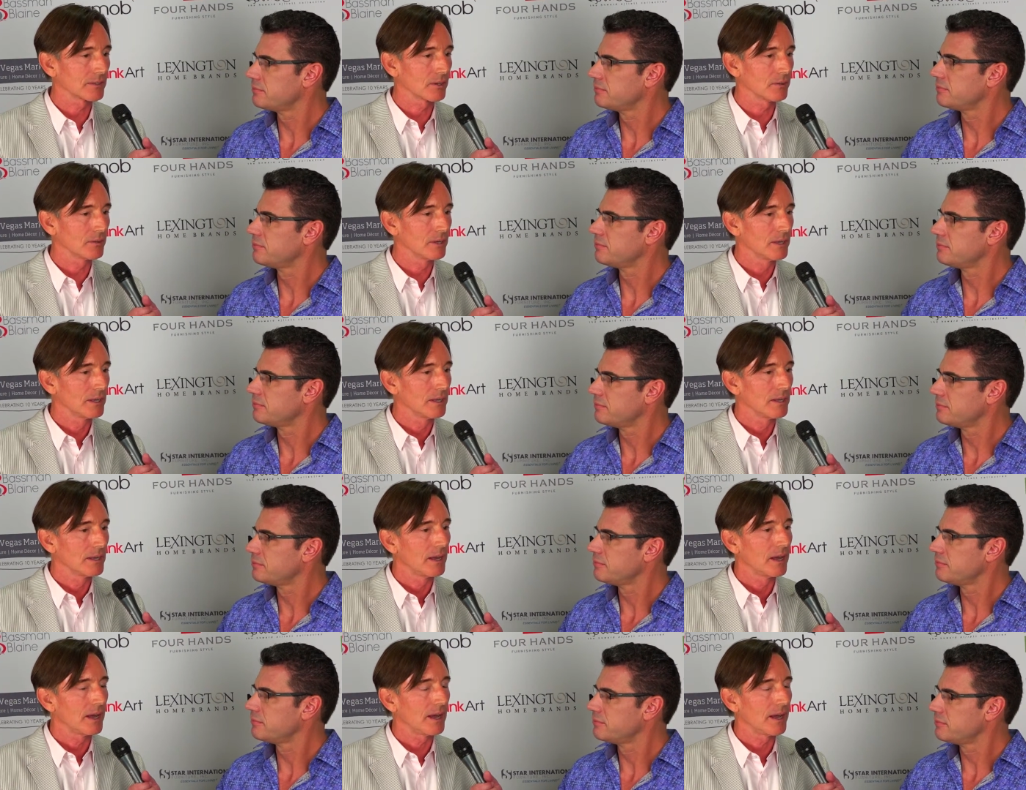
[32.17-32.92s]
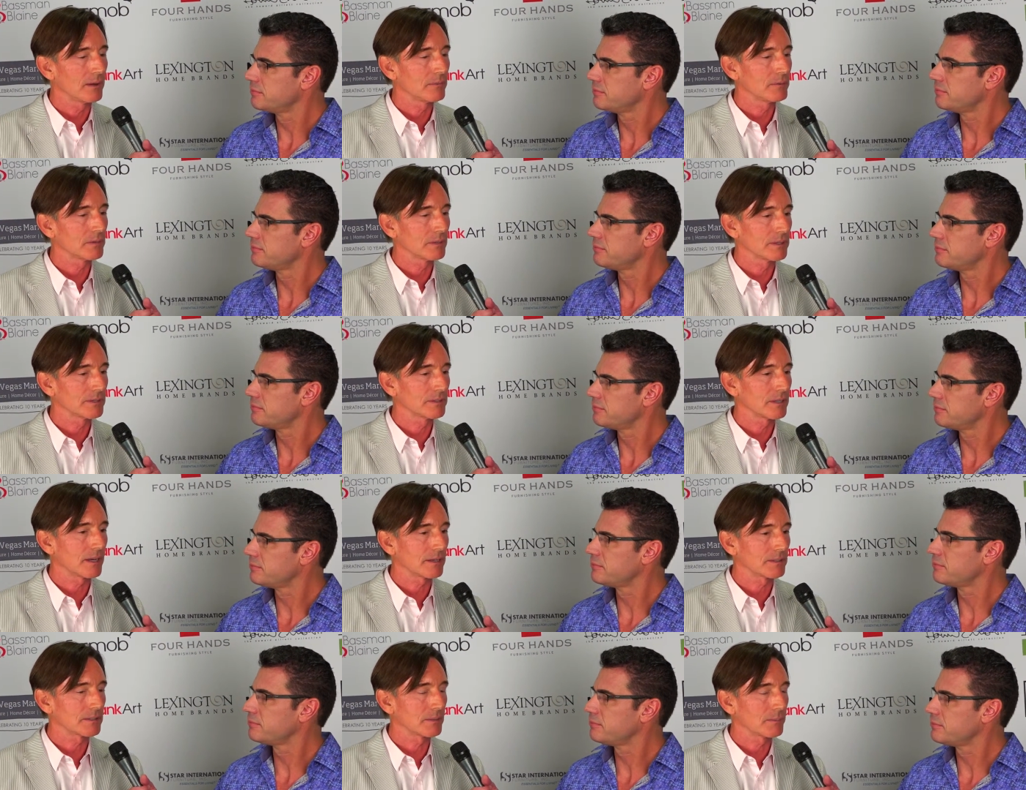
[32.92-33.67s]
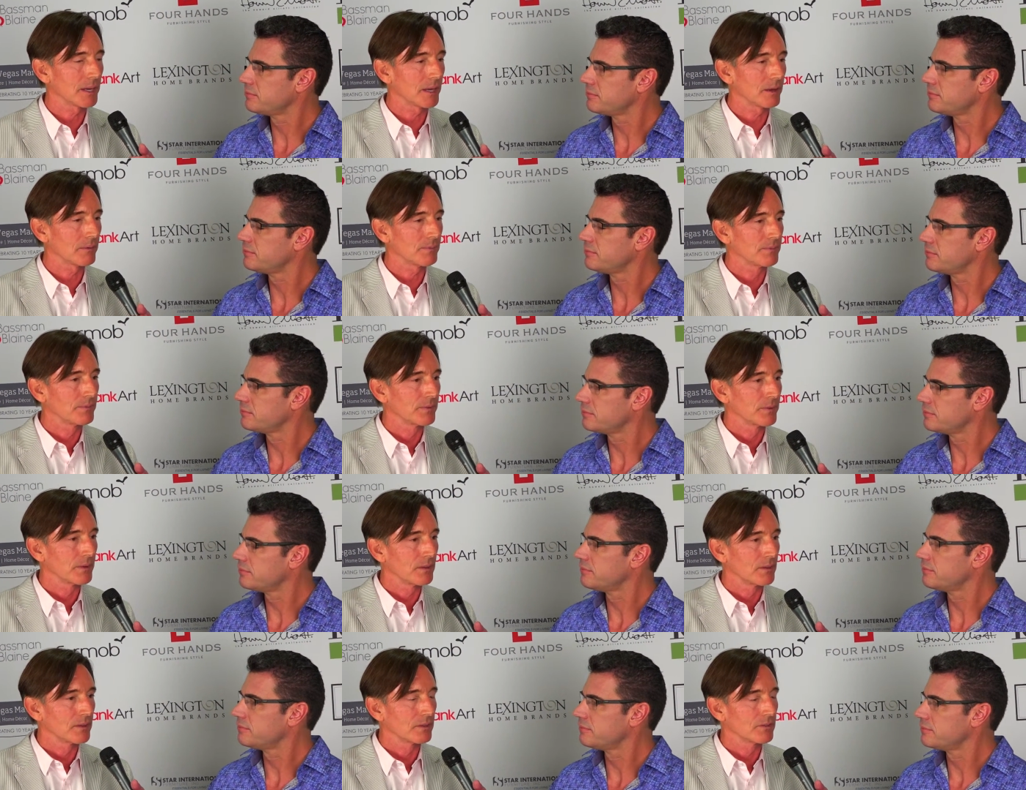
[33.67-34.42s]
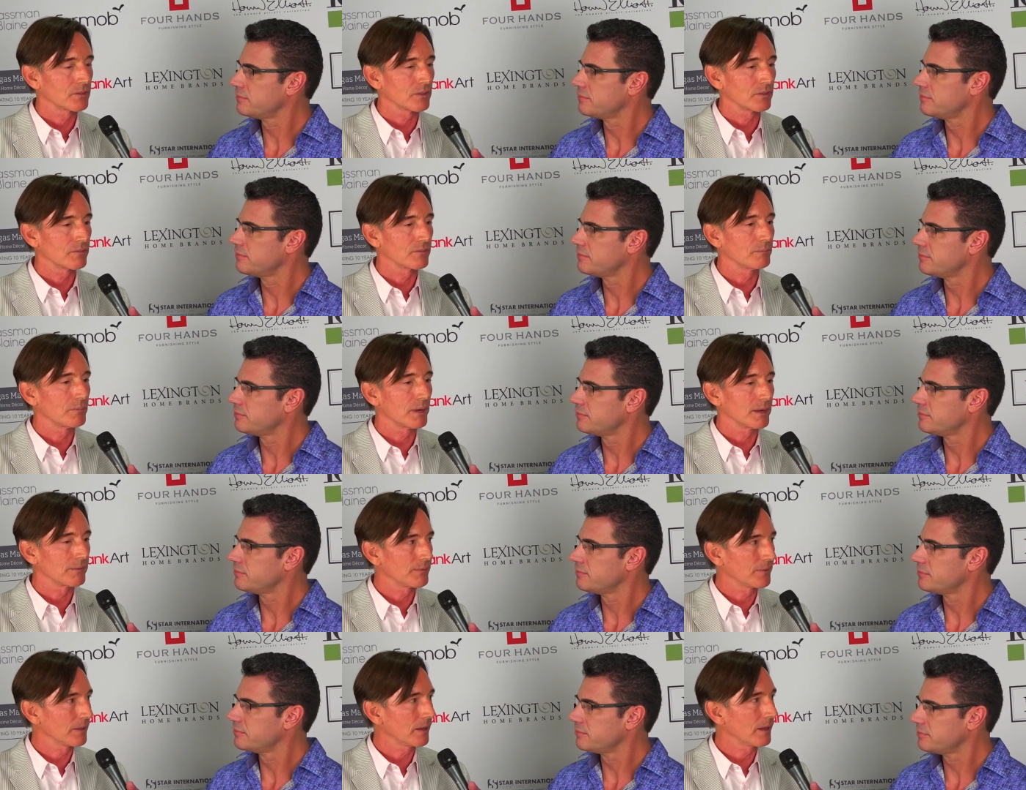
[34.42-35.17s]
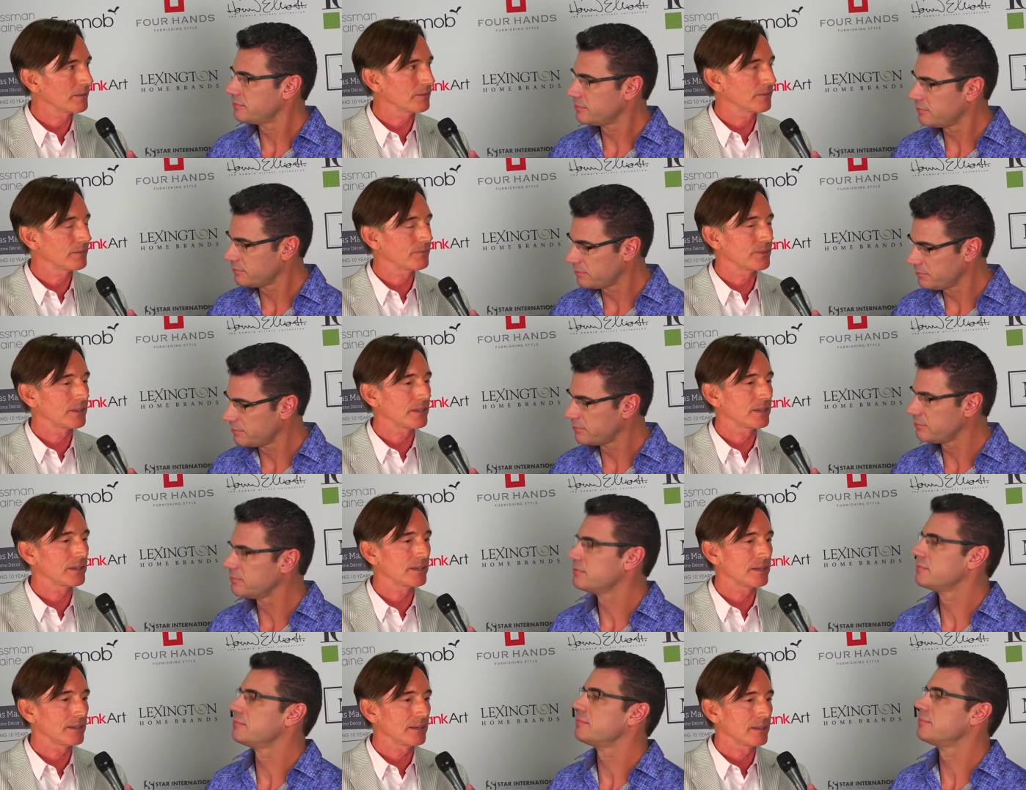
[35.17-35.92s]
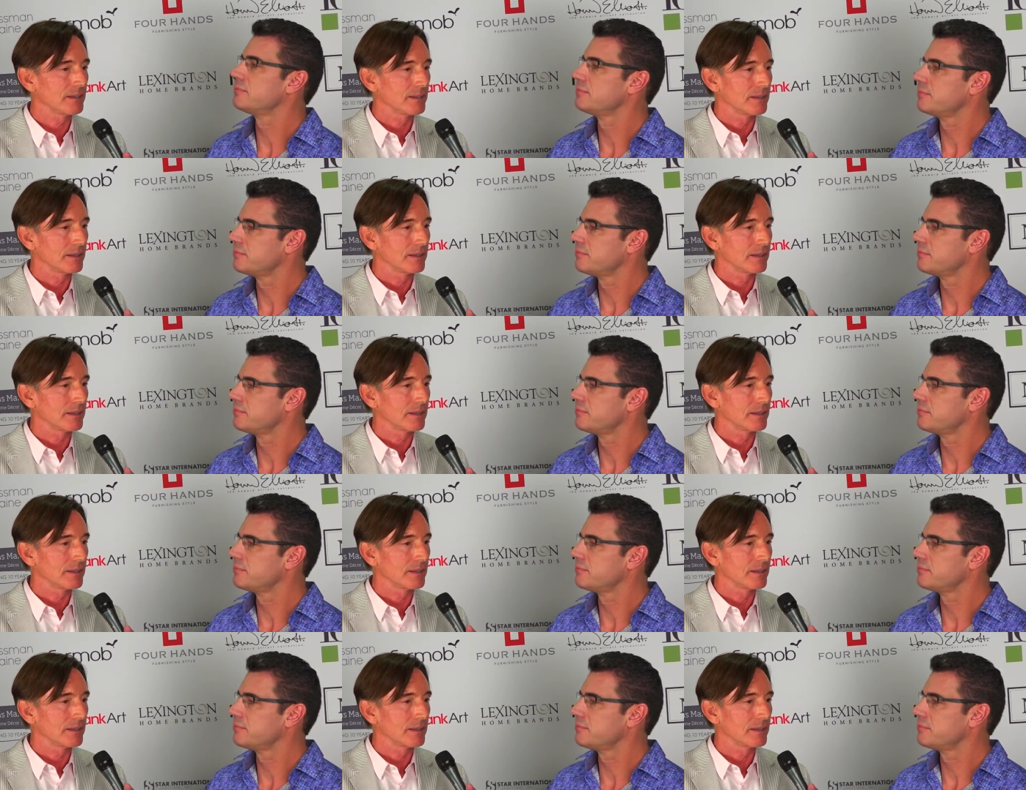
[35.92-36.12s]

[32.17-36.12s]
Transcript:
Speaker 1: So, I really talked about sort of my philosophy,